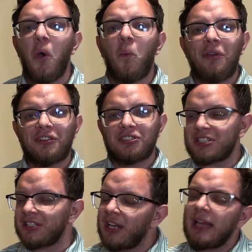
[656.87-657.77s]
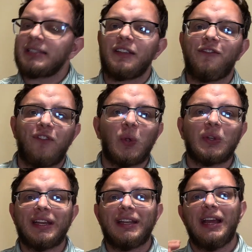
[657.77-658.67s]
when they're just nicely
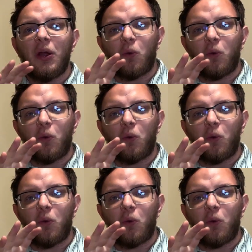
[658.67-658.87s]
folded,